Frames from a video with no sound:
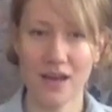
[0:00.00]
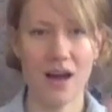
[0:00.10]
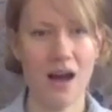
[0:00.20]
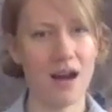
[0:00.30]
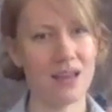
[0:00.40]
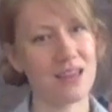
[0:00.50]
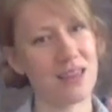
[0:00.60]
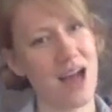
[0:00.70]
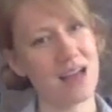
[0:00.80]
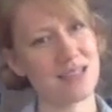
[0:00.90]
All right, the
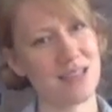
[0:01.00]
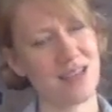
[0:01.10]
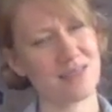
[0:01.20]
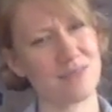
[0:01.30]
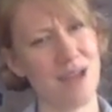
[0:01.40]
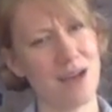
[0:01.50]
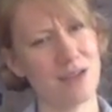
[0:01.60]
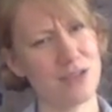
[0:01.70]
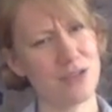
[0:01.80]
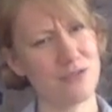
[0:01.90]
last thing, how
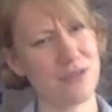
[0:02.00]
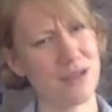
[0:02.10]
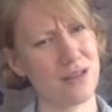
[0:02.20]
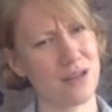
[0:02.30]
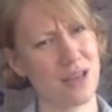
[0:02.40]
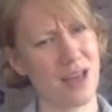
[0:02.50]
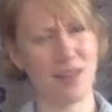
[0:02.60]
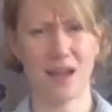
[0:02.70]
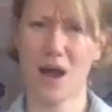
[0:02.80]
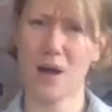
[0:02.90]
do you feel looking
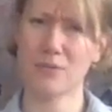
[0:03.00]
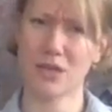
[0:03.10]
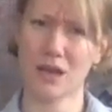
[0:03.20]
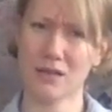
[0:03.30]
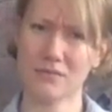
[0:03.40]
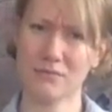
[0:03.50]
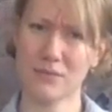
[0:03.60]
at that object?